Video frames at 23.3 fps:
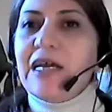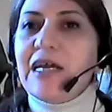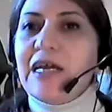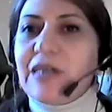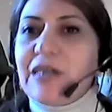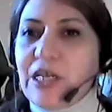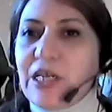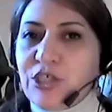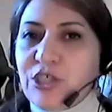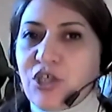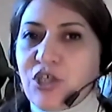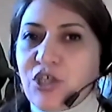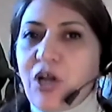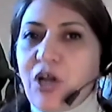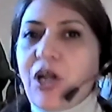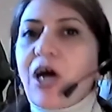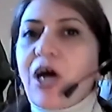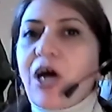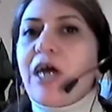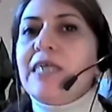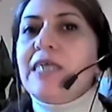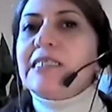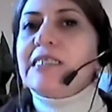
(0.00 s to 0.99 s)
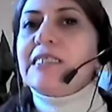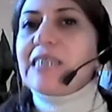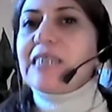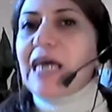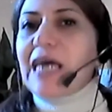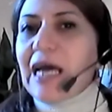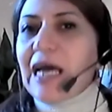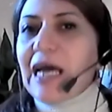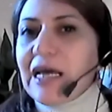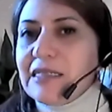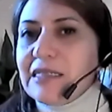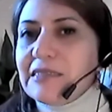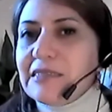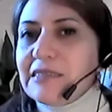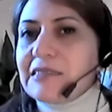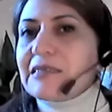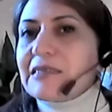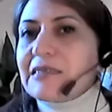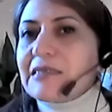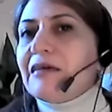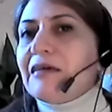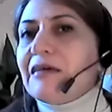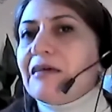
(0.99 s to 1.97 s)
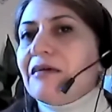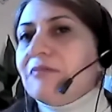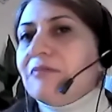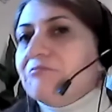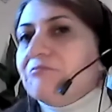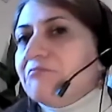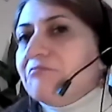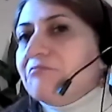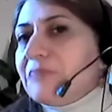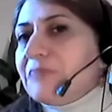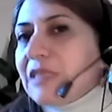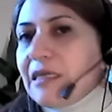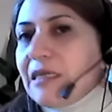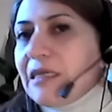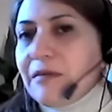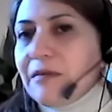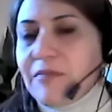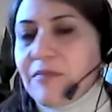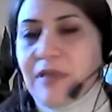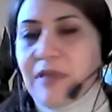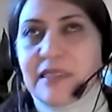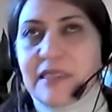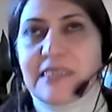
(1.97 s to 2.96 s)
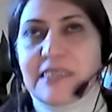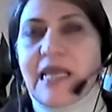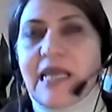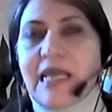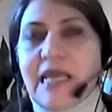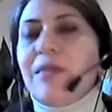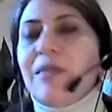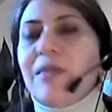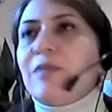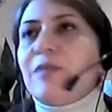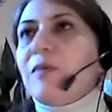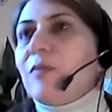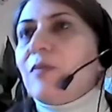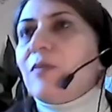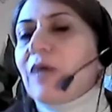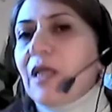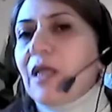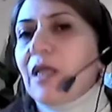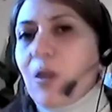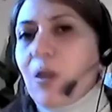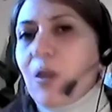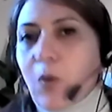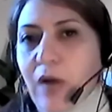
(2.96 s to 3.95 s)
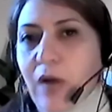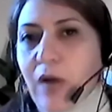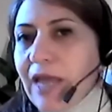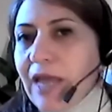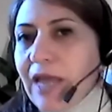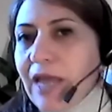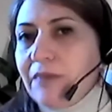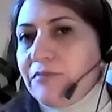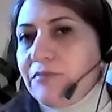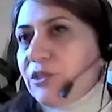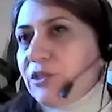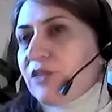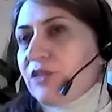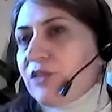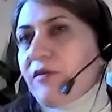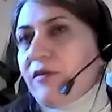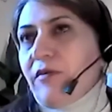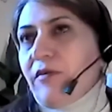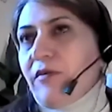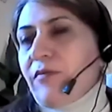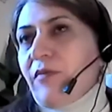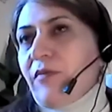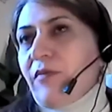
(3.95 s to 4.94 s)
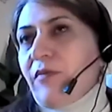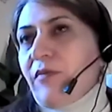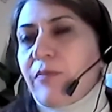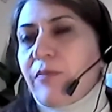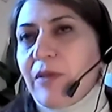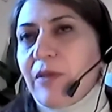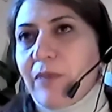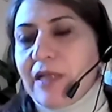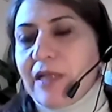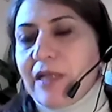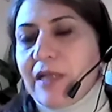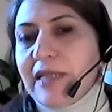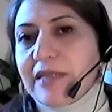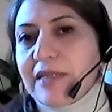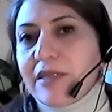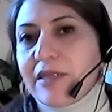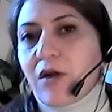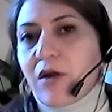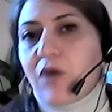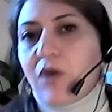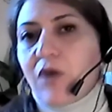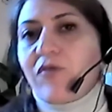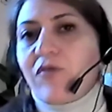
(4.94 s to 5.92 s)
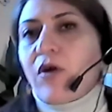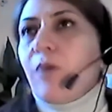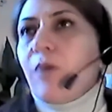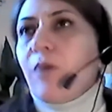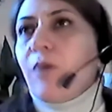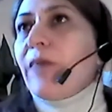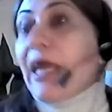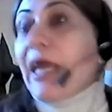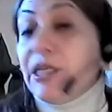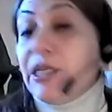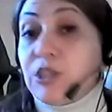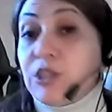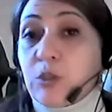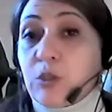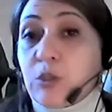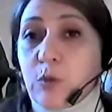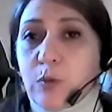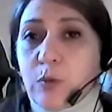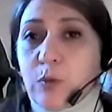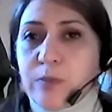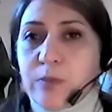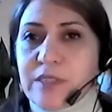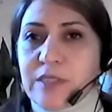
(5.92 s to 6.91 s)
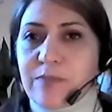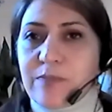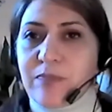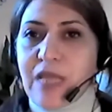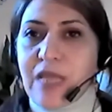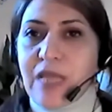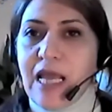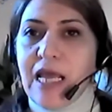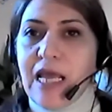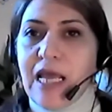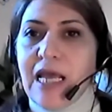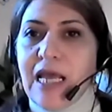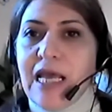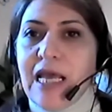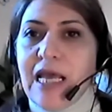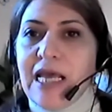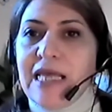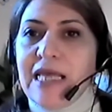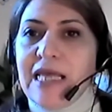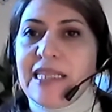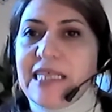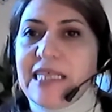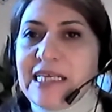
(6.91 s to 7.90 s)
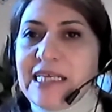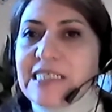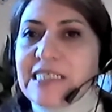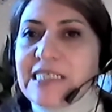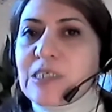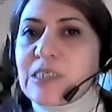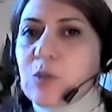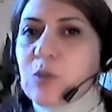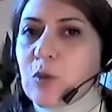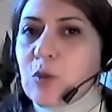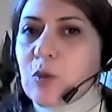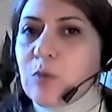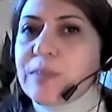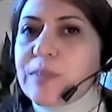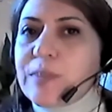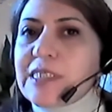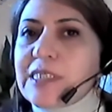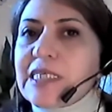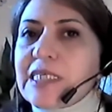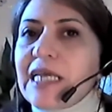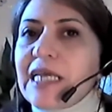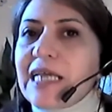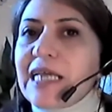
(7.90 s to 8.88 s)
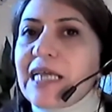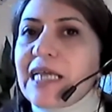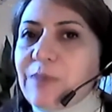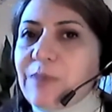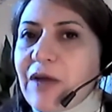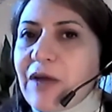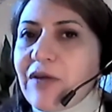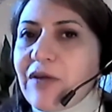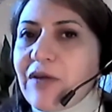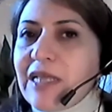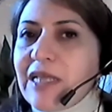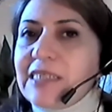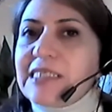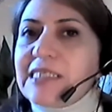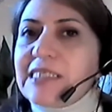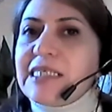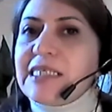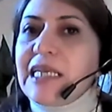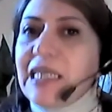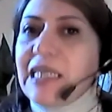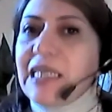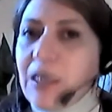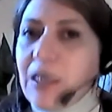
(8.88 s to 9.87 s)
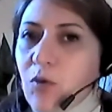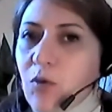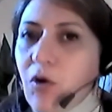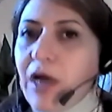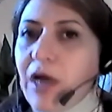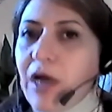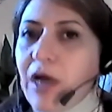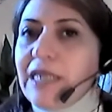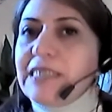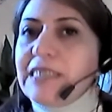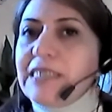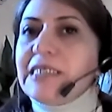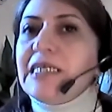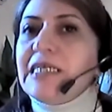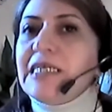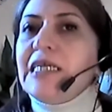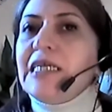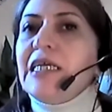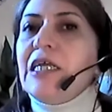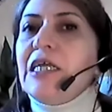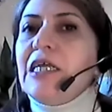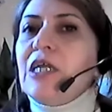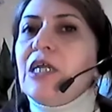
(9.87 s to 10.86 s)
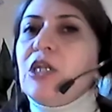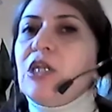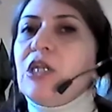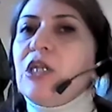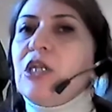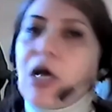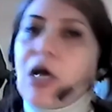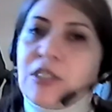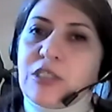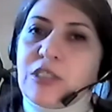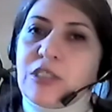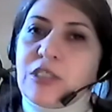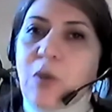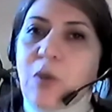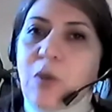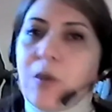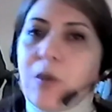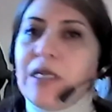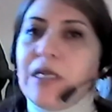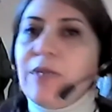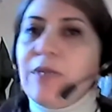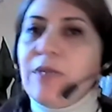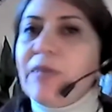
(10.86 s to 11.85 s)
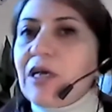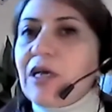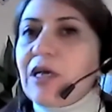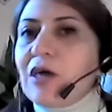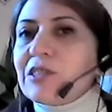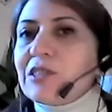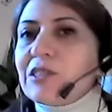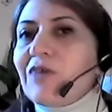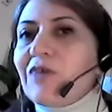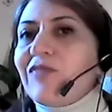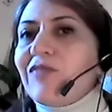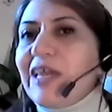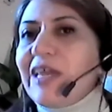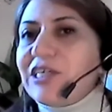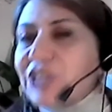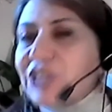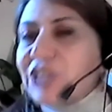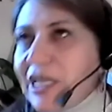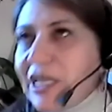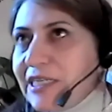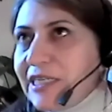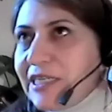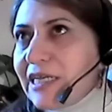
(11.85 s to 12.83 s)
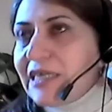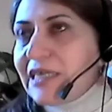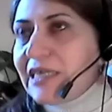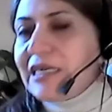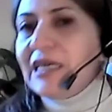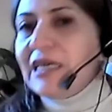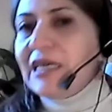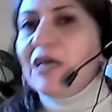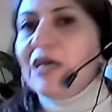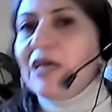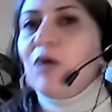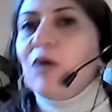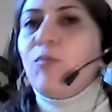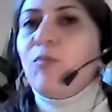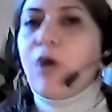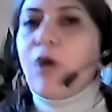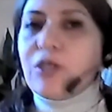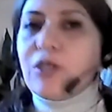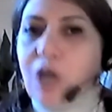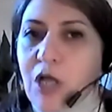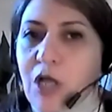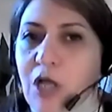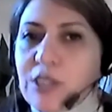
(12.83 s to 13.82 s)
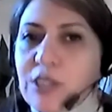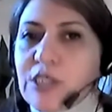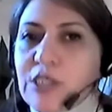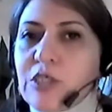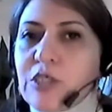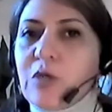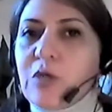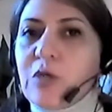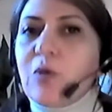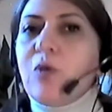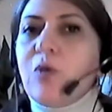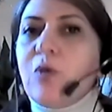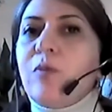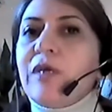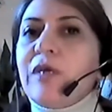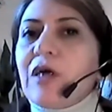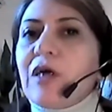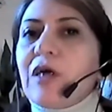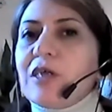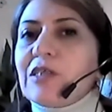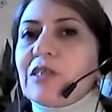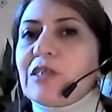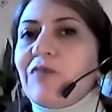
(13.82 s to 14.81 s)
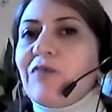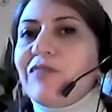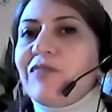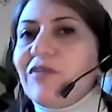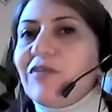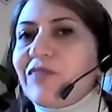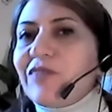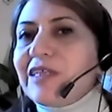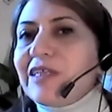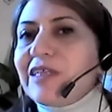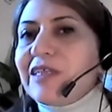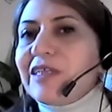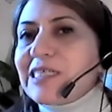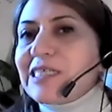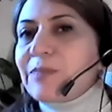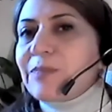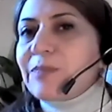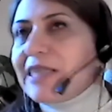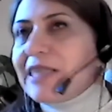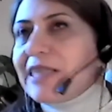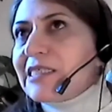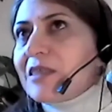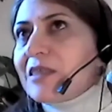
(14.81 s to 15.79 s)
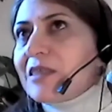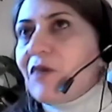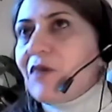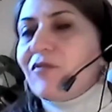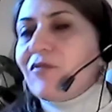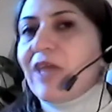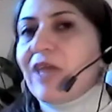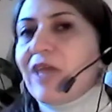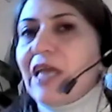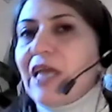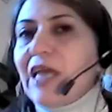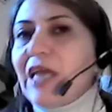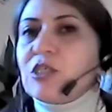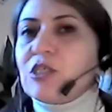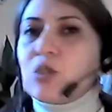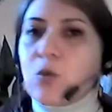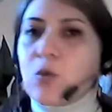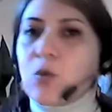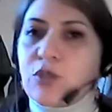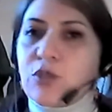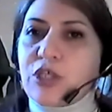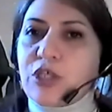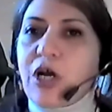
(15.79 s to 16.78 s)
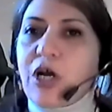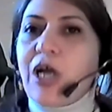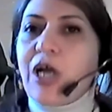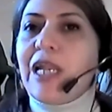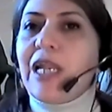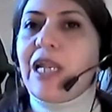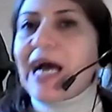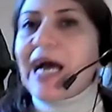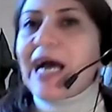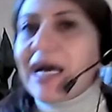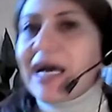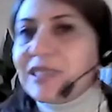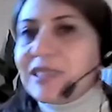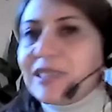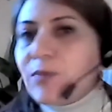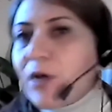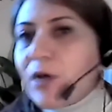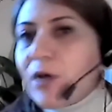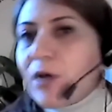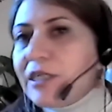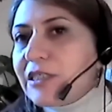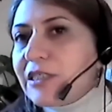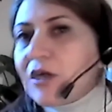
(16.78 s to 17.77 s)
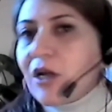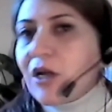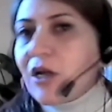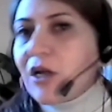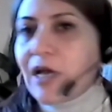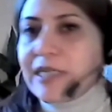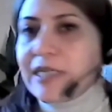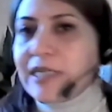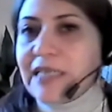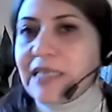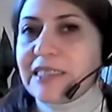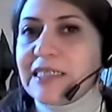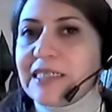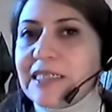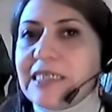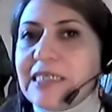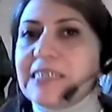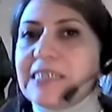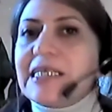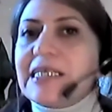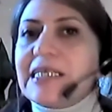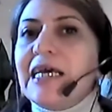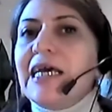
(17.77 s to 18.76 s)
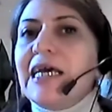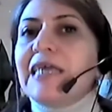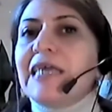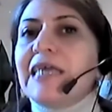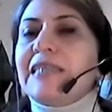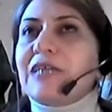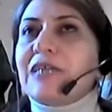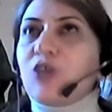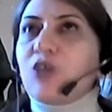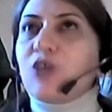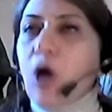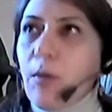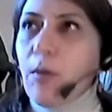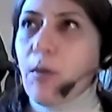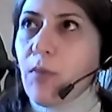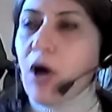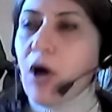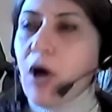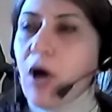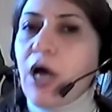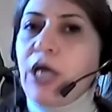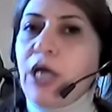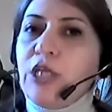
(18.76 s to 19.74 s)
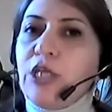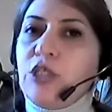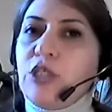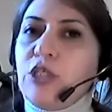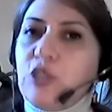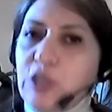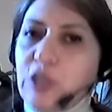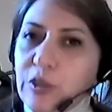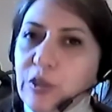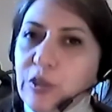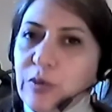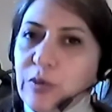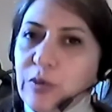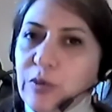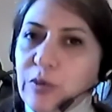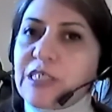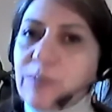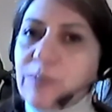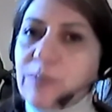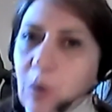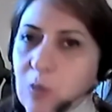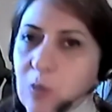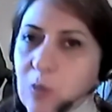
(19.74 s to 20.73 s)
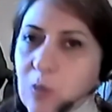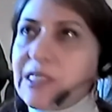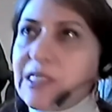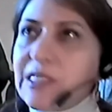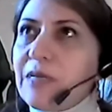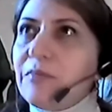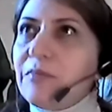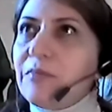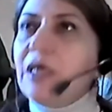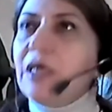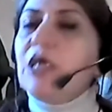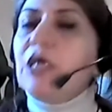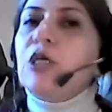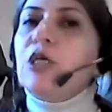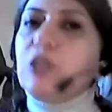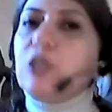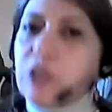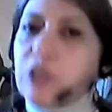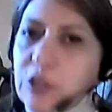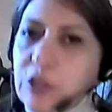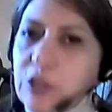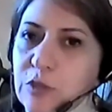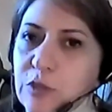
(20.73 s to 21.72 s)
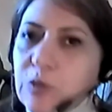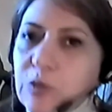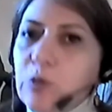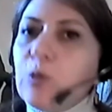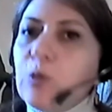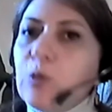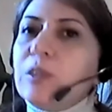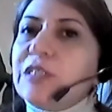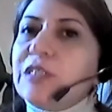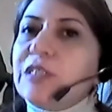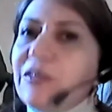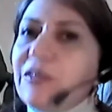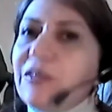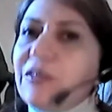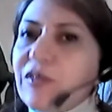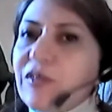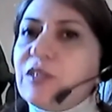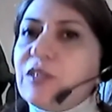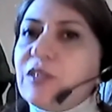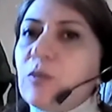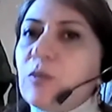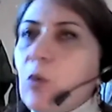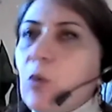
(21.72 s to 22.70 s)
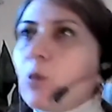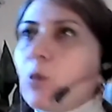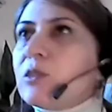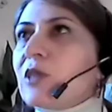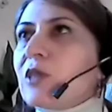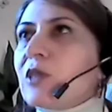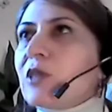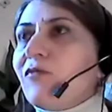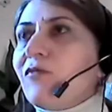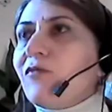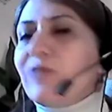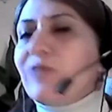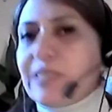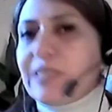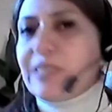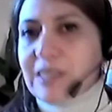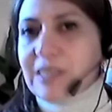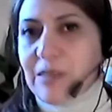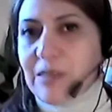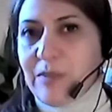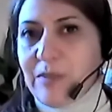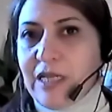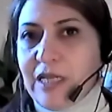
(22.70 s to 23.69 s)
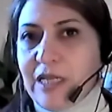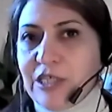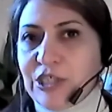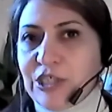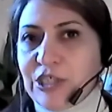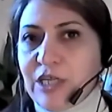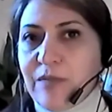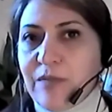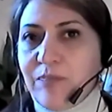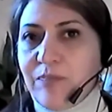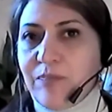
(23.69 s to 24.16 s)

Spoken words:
racialized and disabled people or people that they are from aged groups. These groups experience inequality not only because of their gender, but also because of different aspects of their social and political identities that combine to expose them to different modes of discrimination.